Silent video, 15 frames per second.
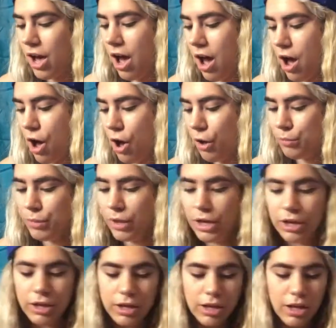
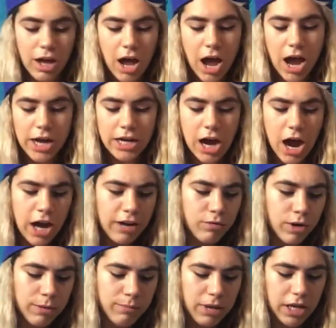I kind of
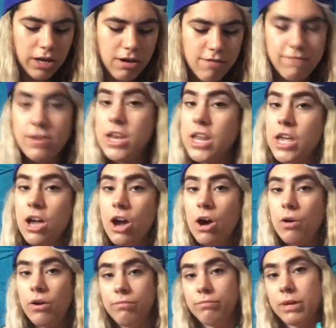want to make a
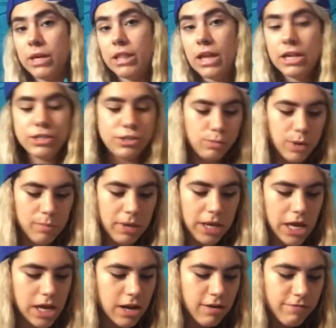video of me like swimming
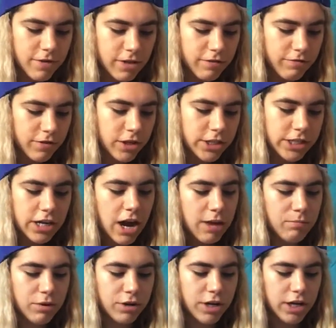in it for the first
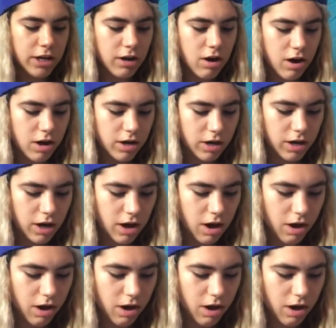time, putting it on.